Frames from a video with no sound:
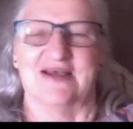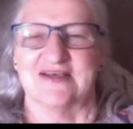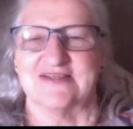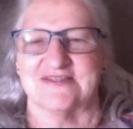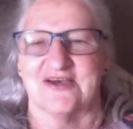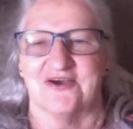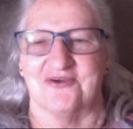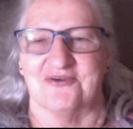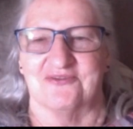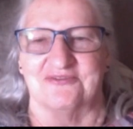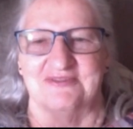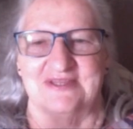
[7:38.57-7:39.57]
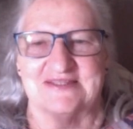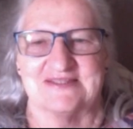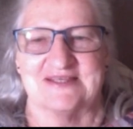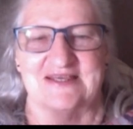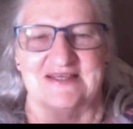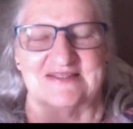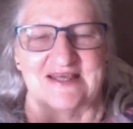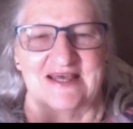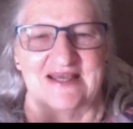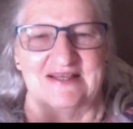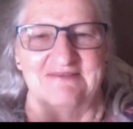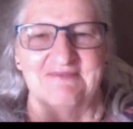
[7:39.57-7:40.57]
So this is
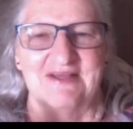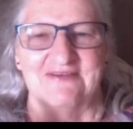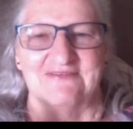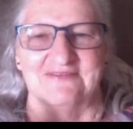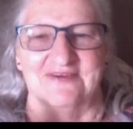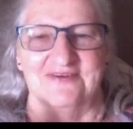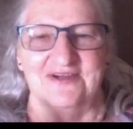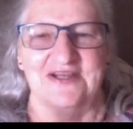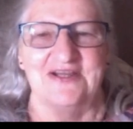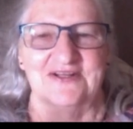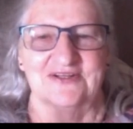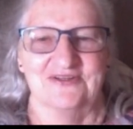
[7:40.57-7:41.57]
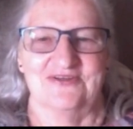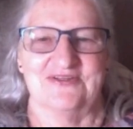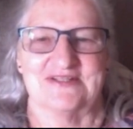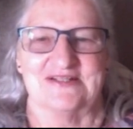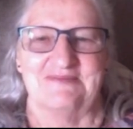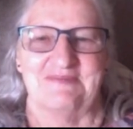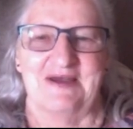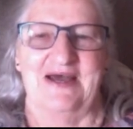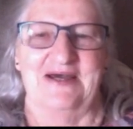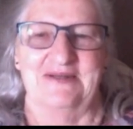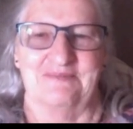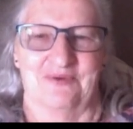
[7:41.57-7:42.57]
a very loosely
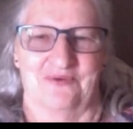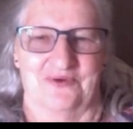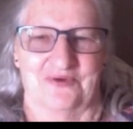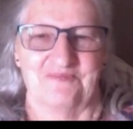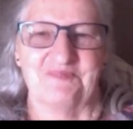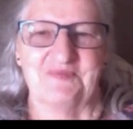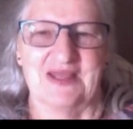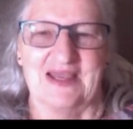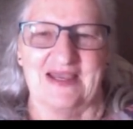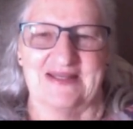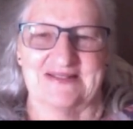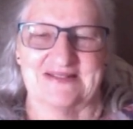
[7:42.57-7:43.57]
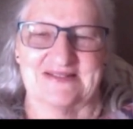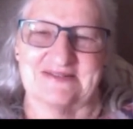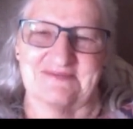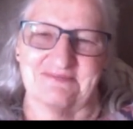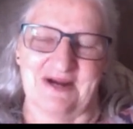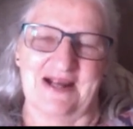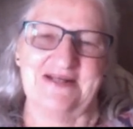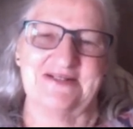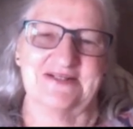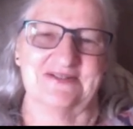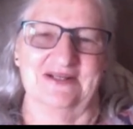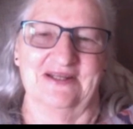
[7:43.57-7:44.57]
bound book. It's
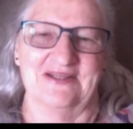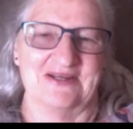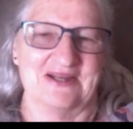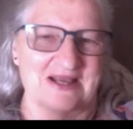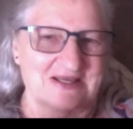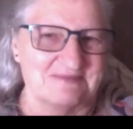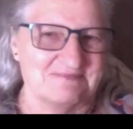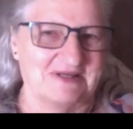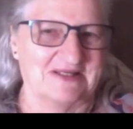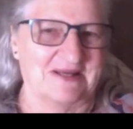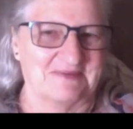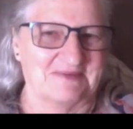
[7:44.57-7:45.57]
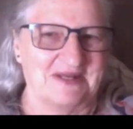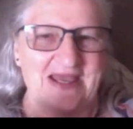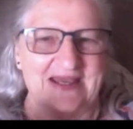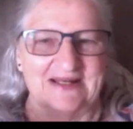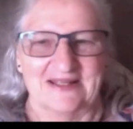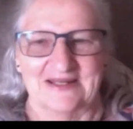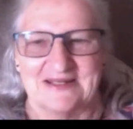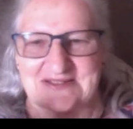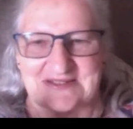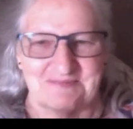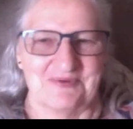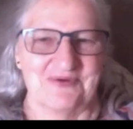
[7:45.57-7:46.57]
practical in that I can pick it up and handle it as
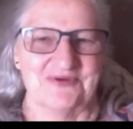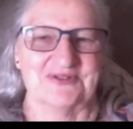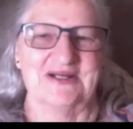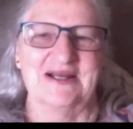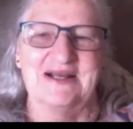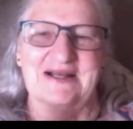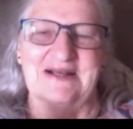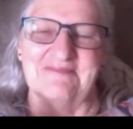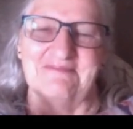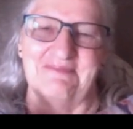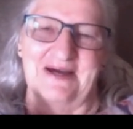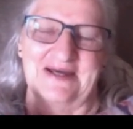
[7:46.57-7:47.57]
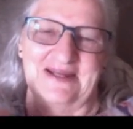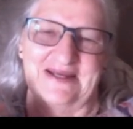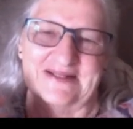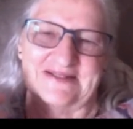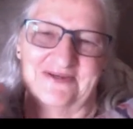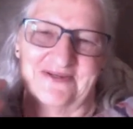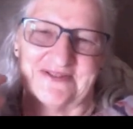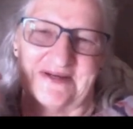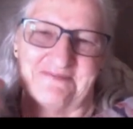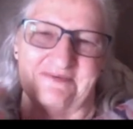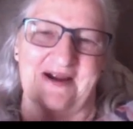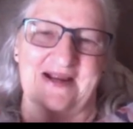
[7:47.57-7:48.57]
a book, but it's also
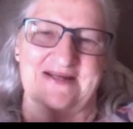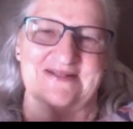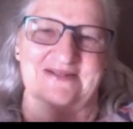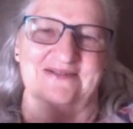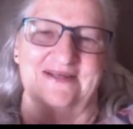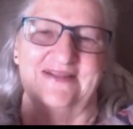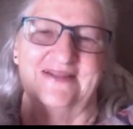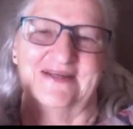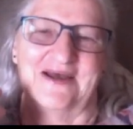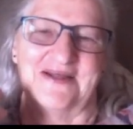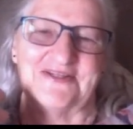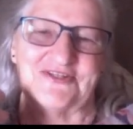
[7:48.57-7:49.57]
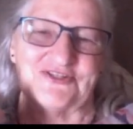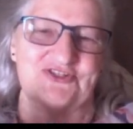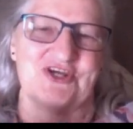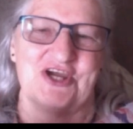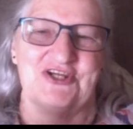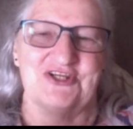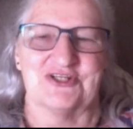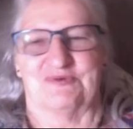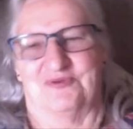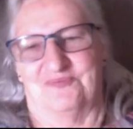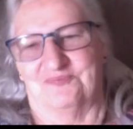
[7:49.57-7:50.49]
practical in that it's changeable.